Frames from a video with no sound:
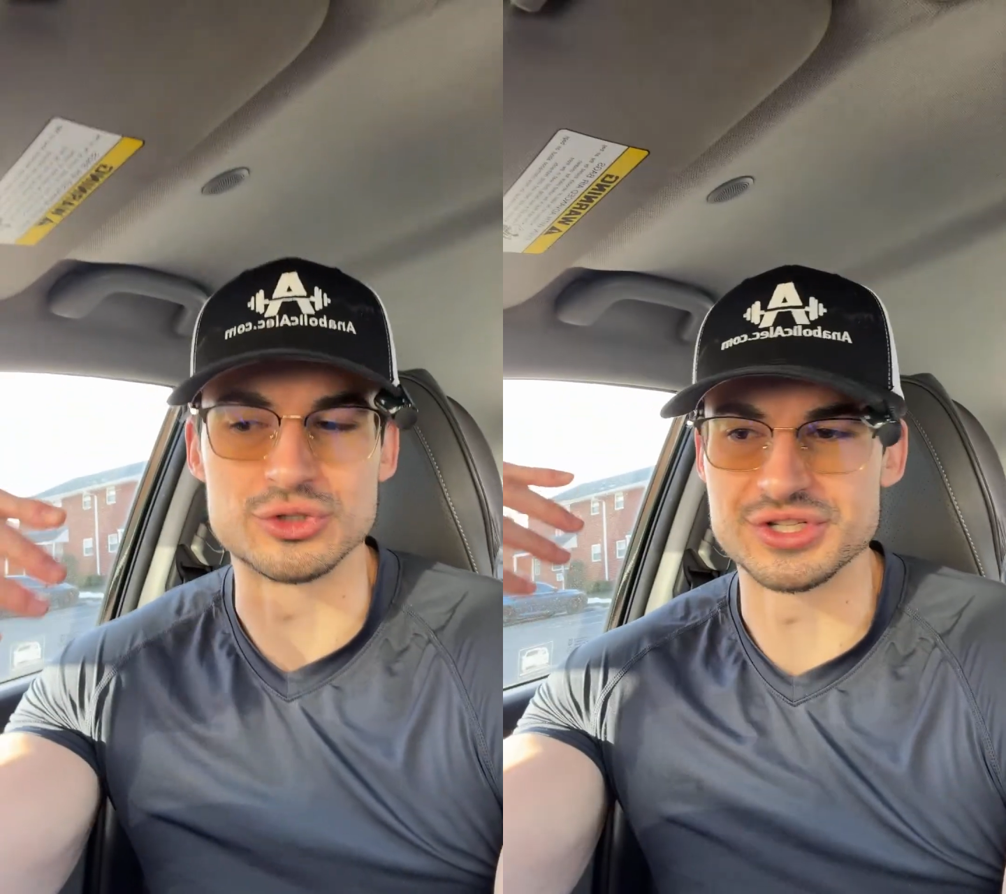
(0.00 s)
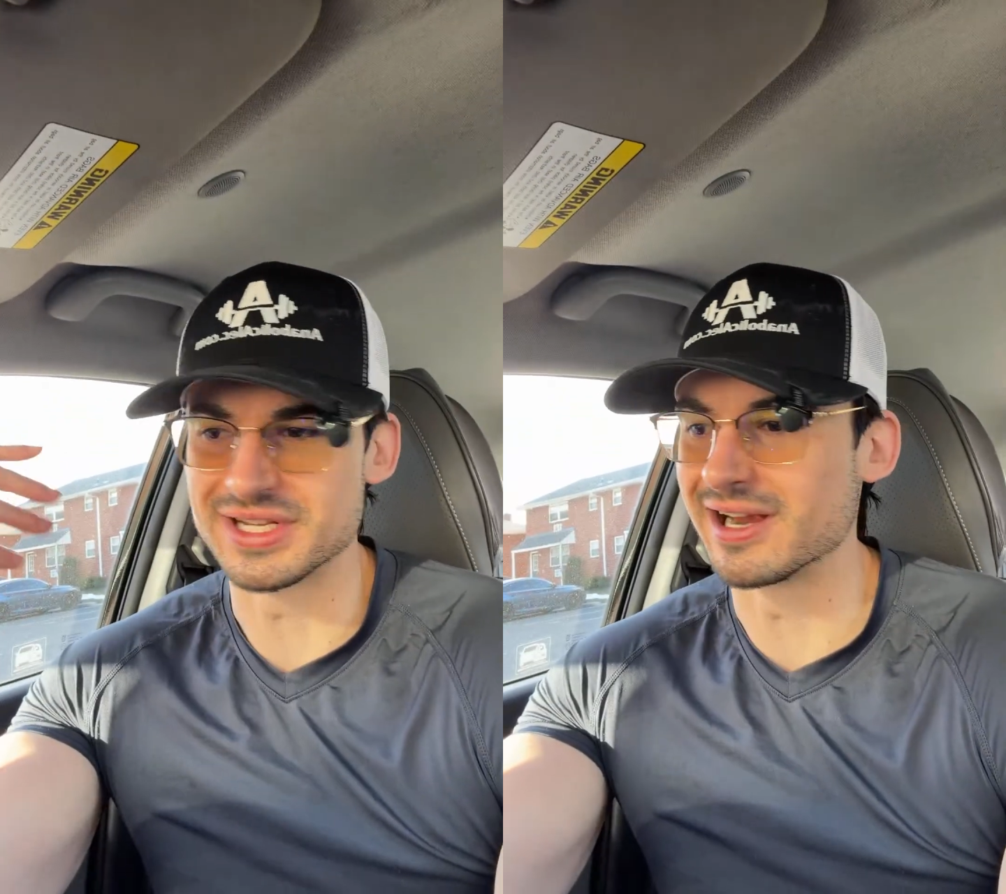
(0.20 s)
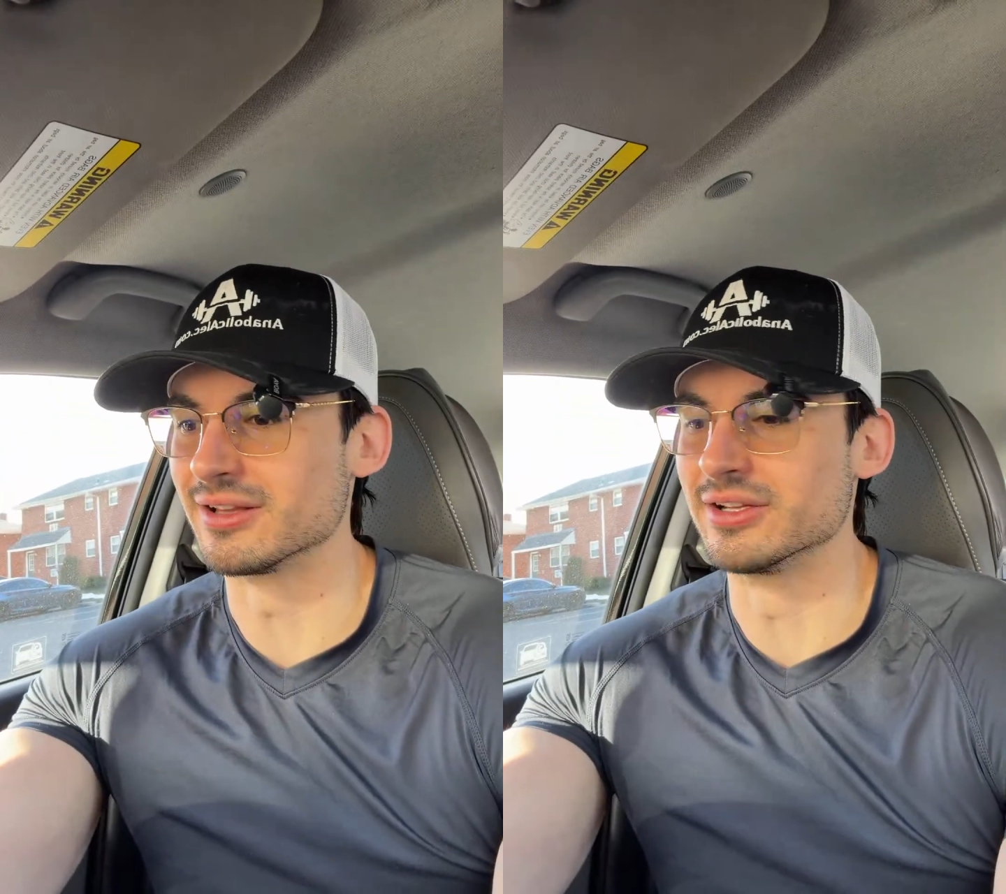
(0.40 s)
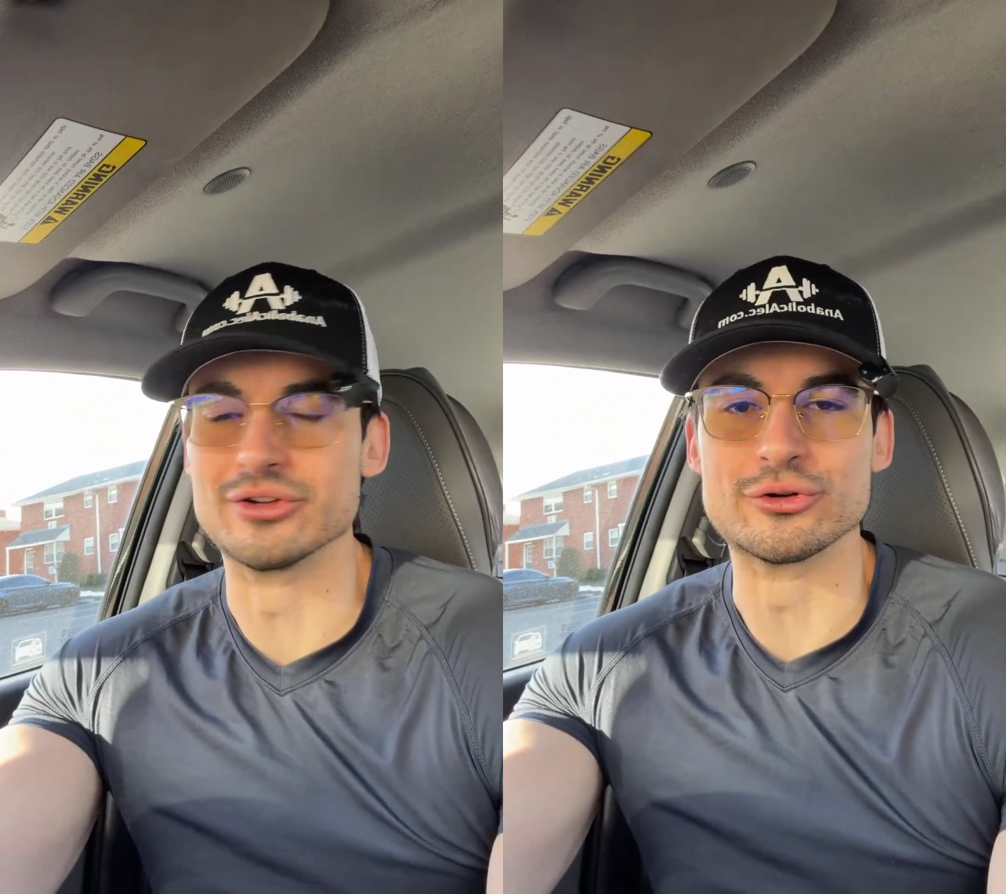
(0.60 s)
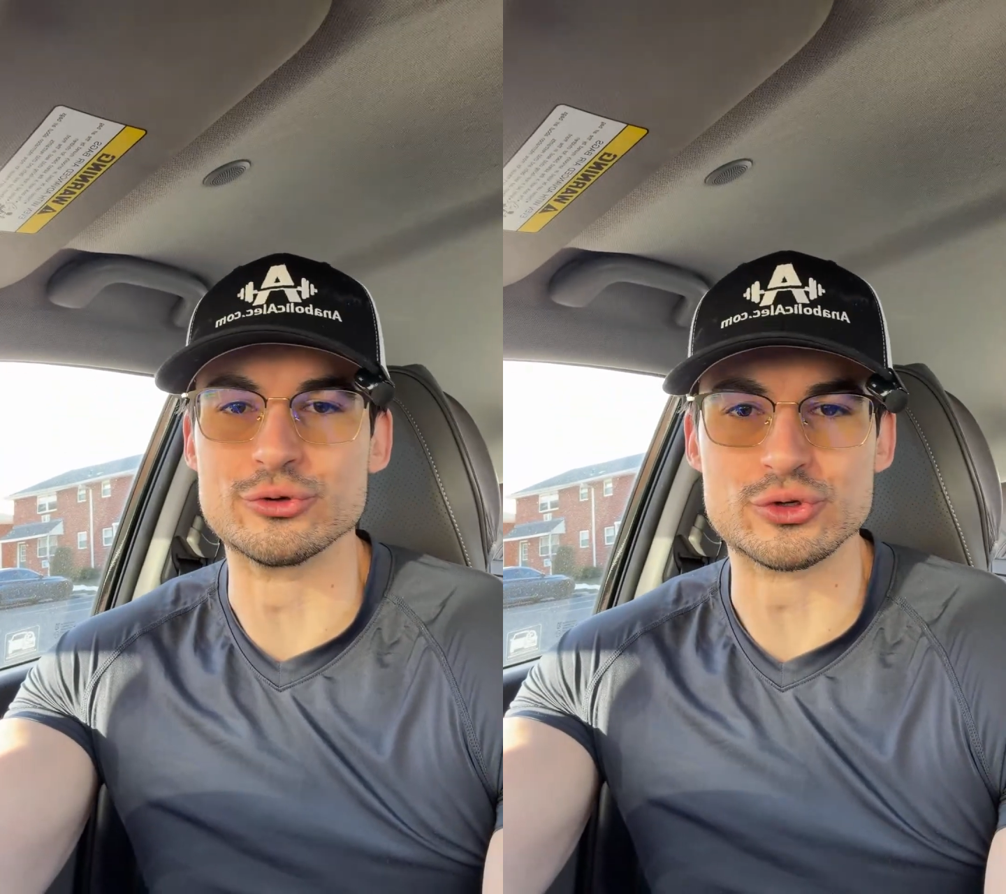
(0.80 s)
just dial in
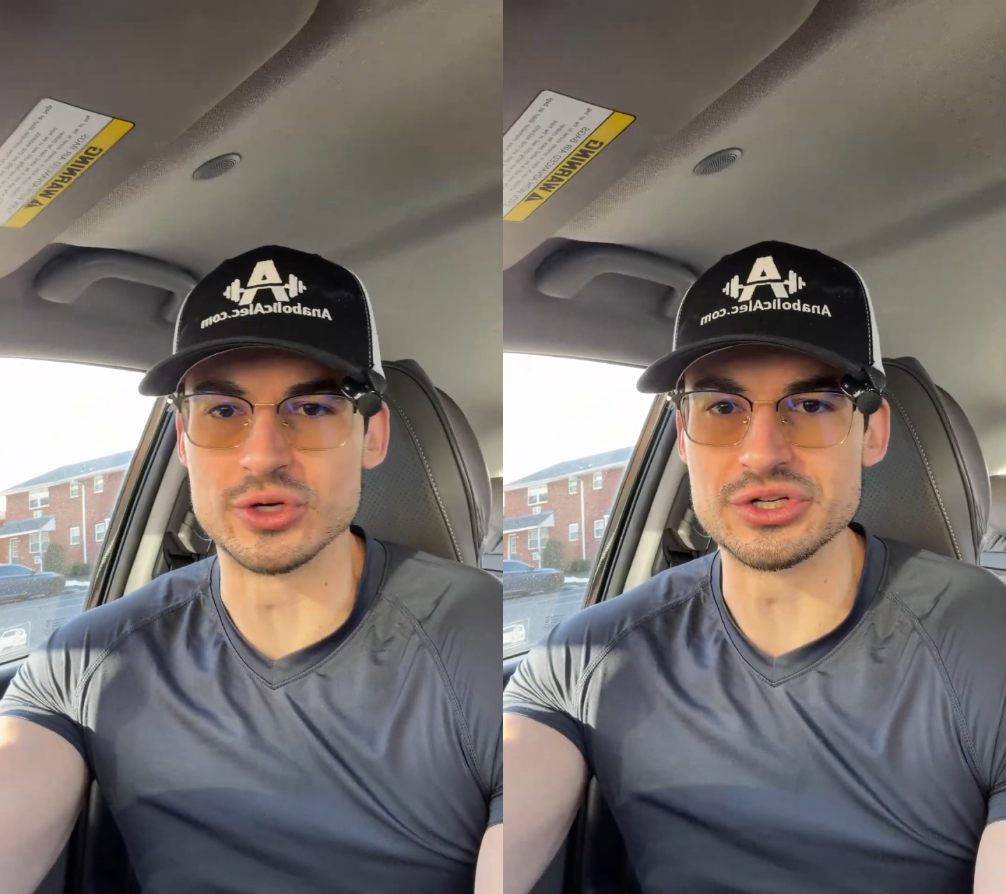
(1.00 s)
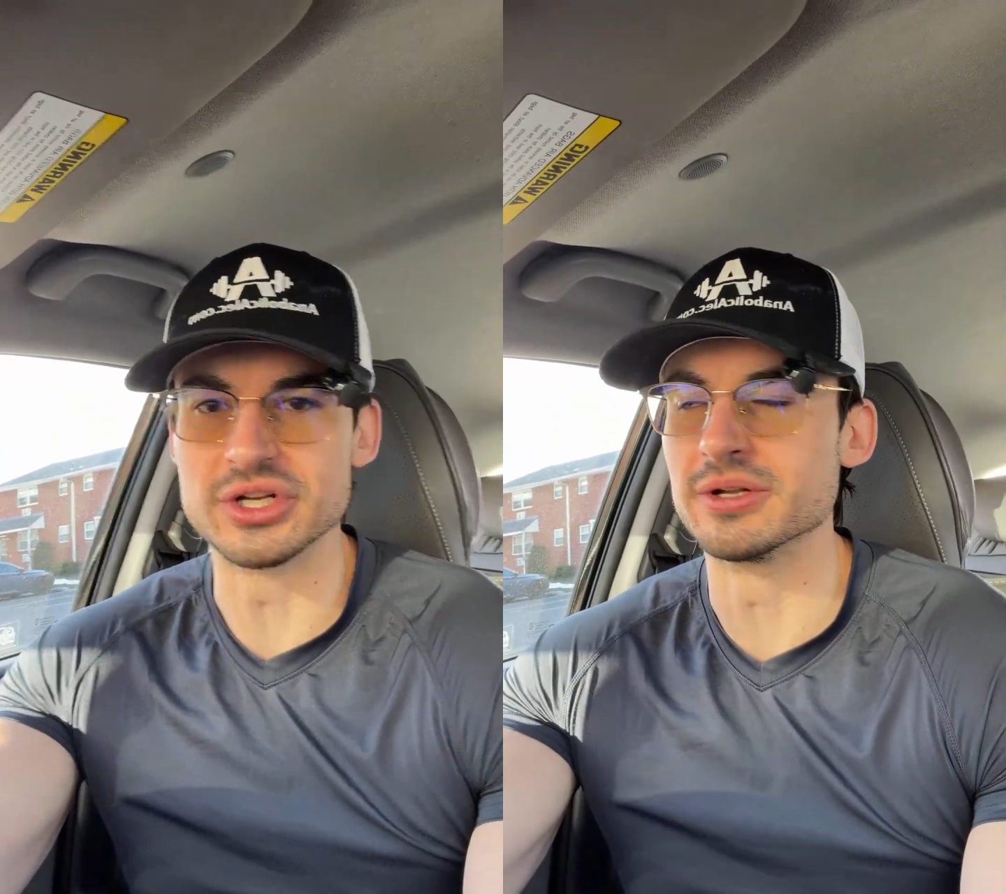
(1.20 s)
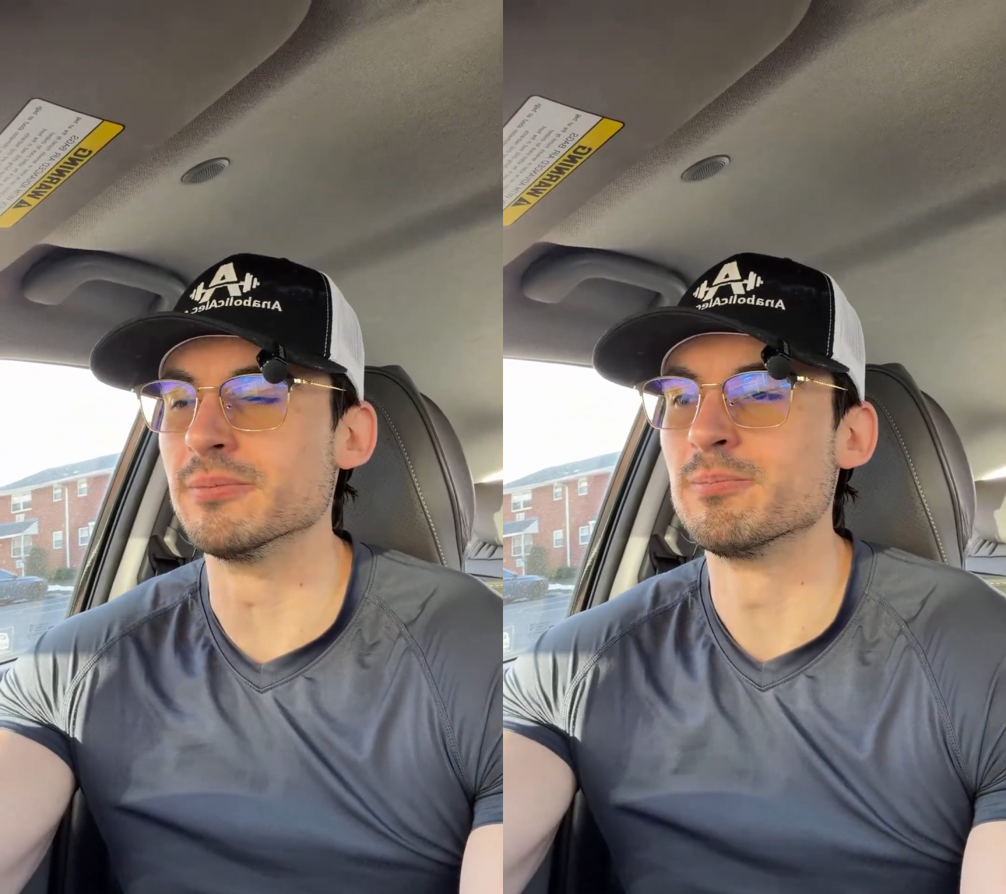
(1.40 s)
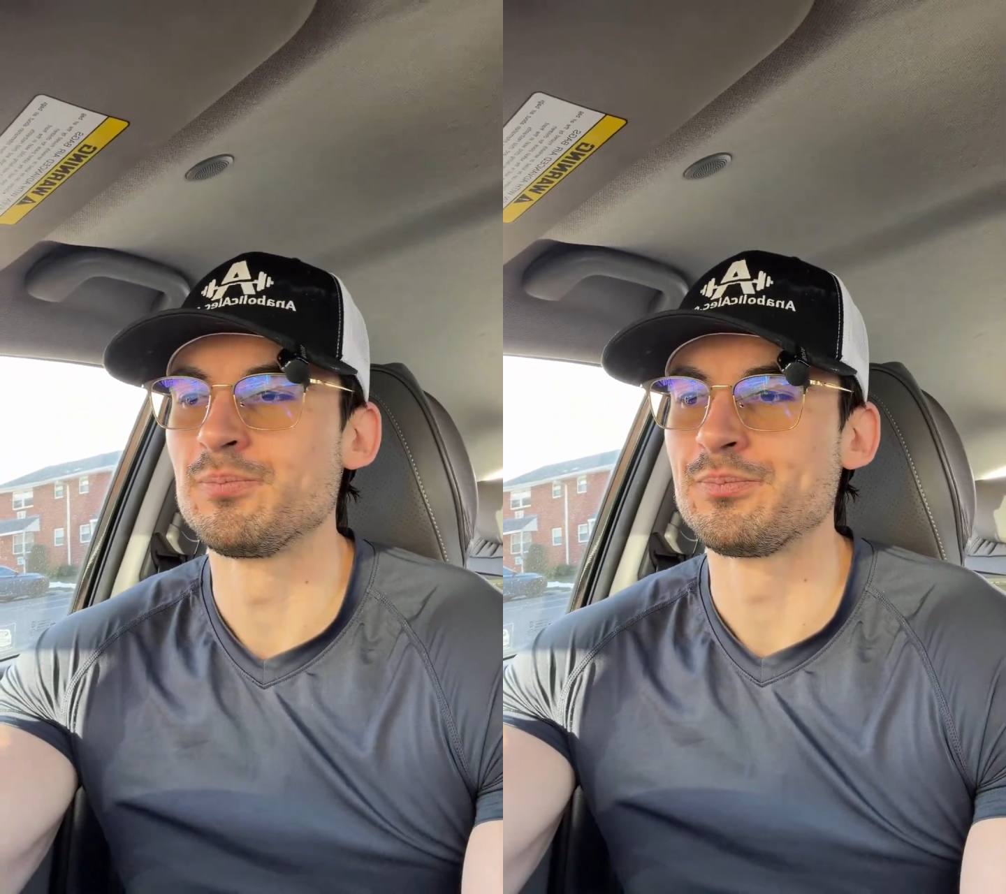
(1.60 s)
your nutrition,